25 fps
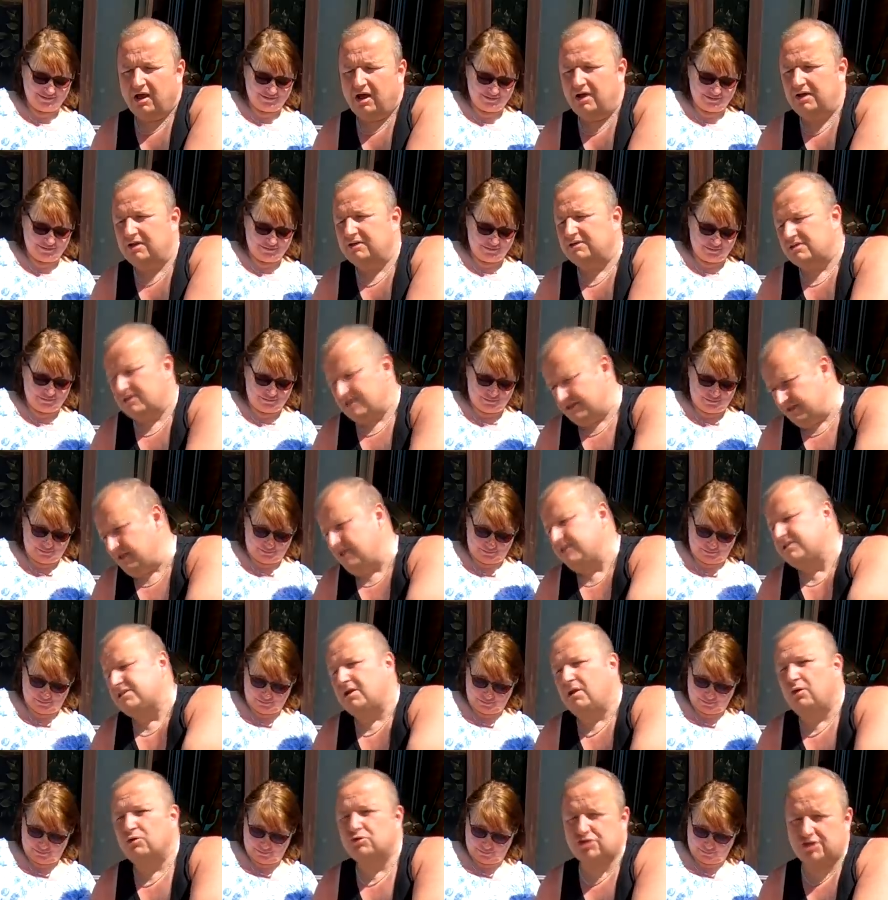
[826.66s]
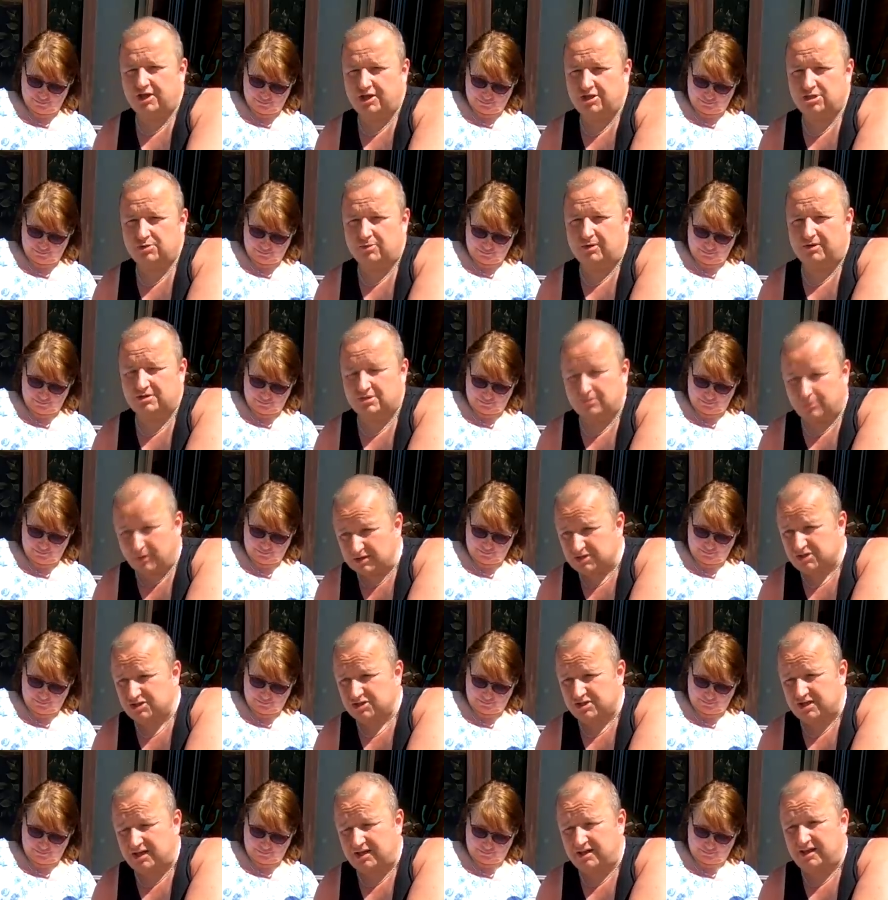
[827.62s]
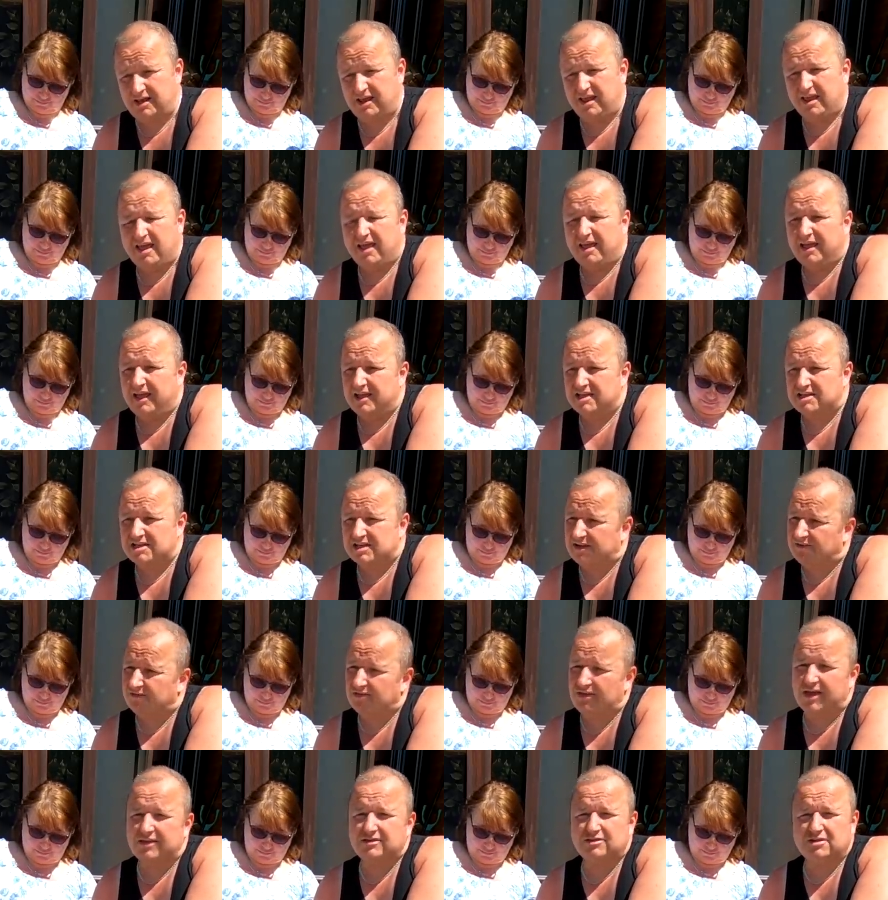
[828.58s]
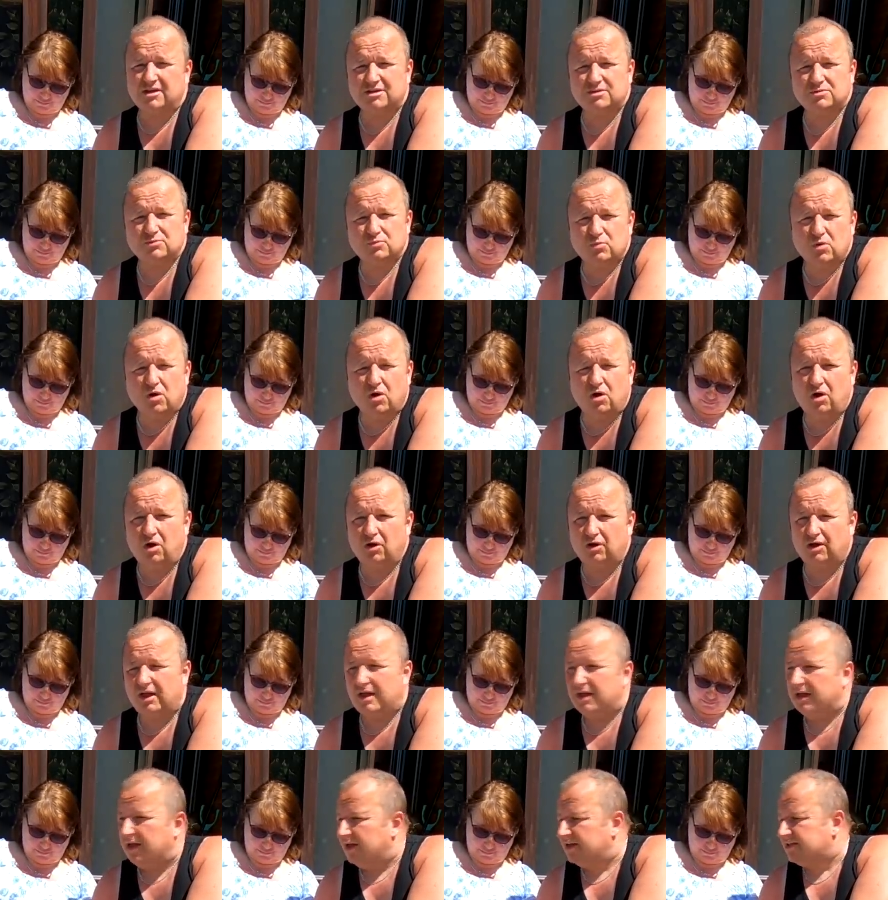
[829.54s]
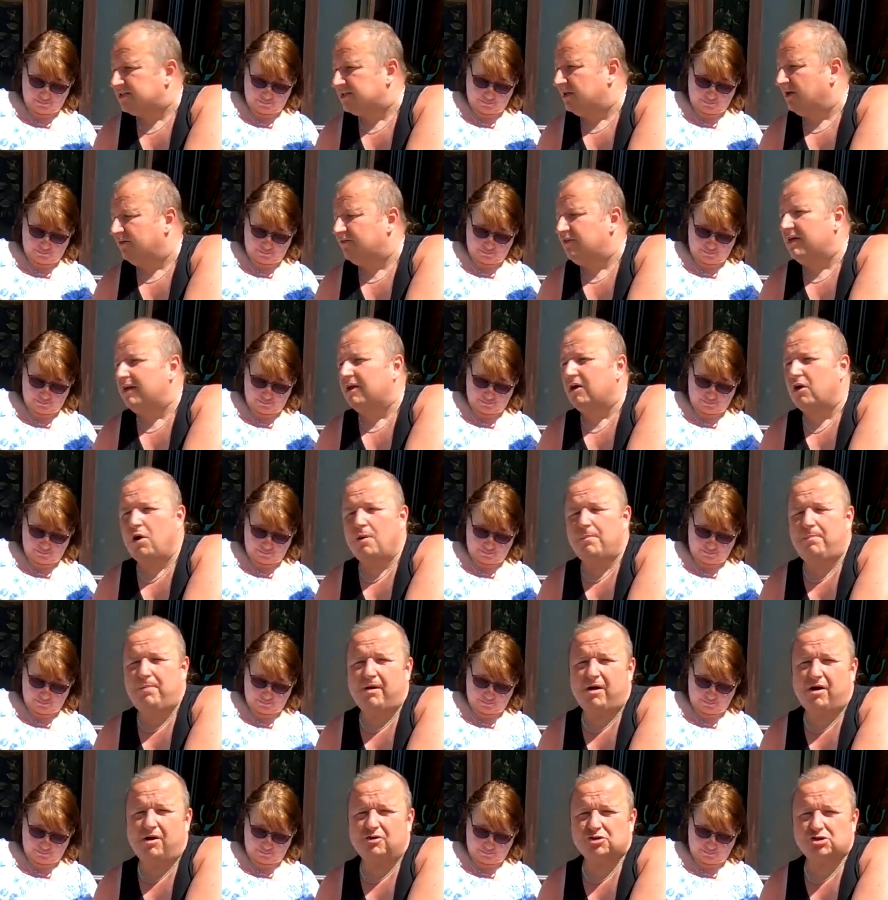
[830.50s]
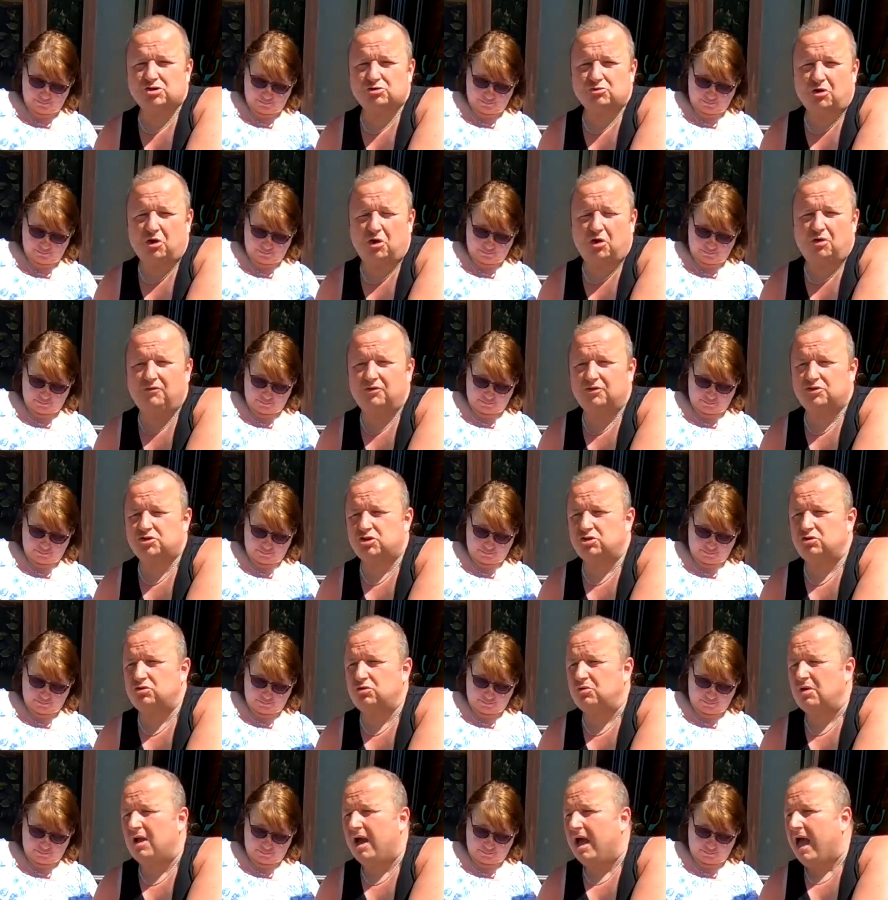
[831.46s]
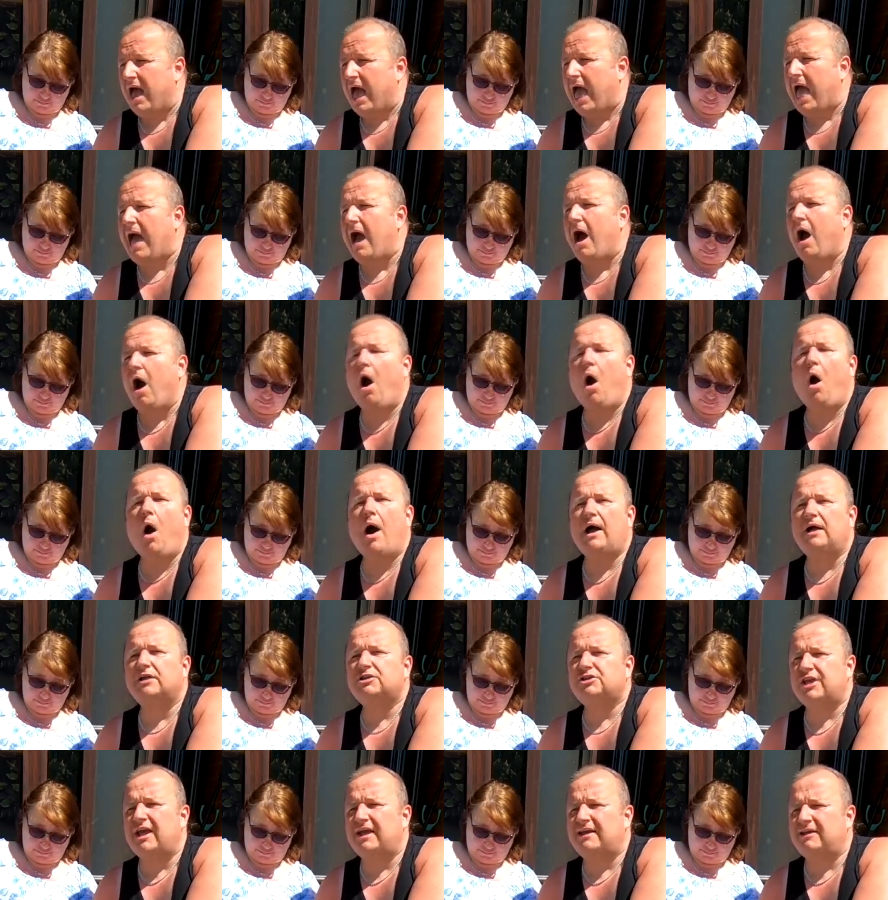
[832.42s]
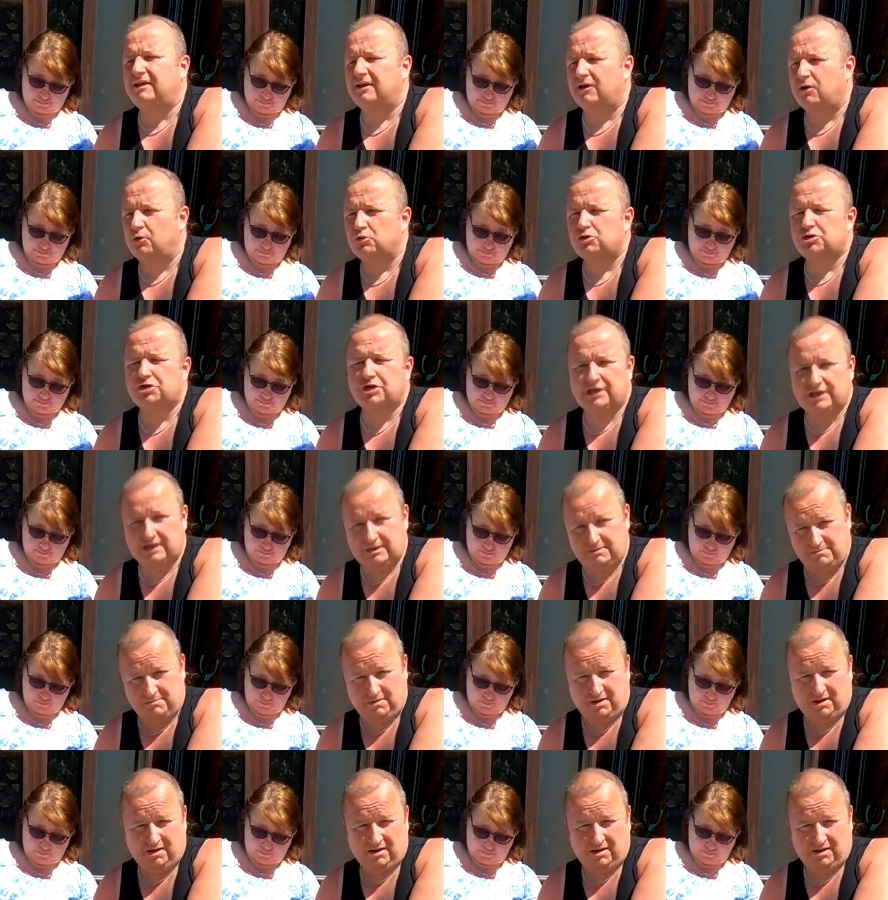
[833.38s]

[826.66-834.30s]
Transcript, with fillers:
Speaker 1: he said, I'll send you one. So once you send it, he said, if that doesn't work, he said, I've then got to pass you over to our higher technical team.